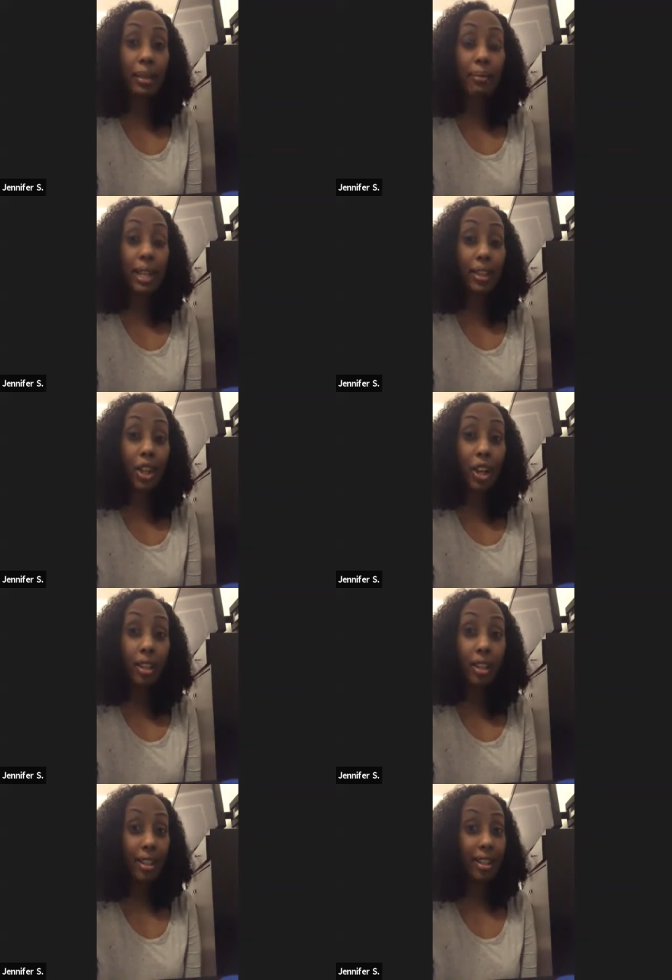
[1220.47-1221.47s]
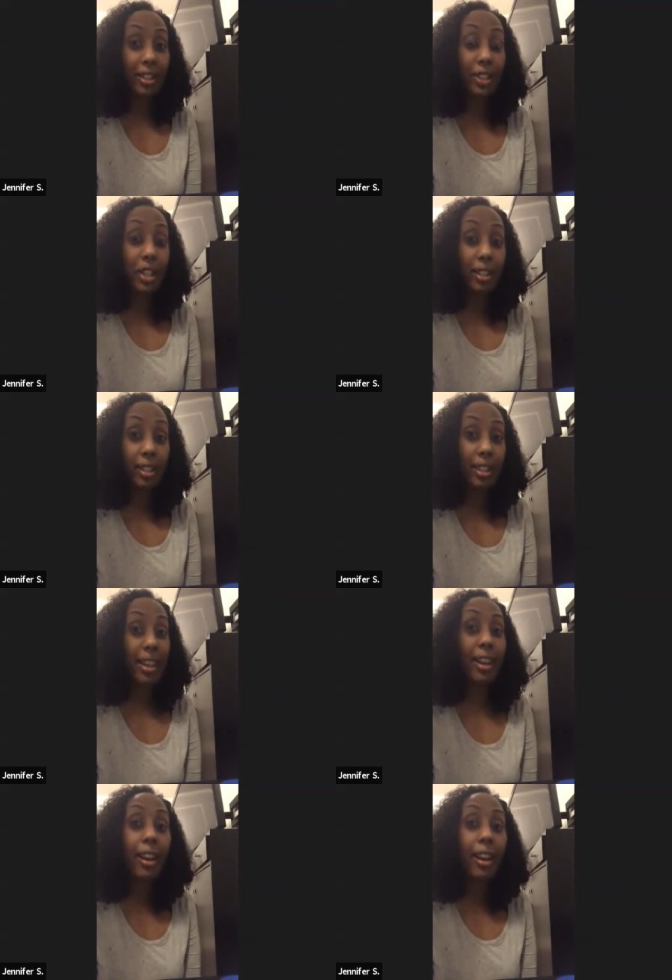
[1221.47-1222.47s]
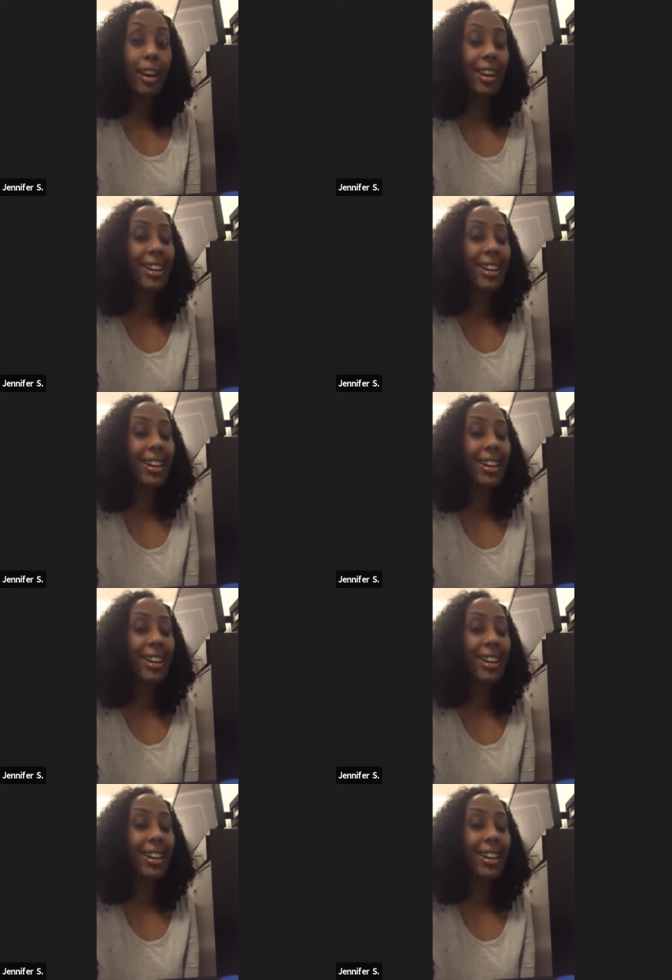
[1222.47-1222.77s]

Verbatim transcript: I'm like, look here.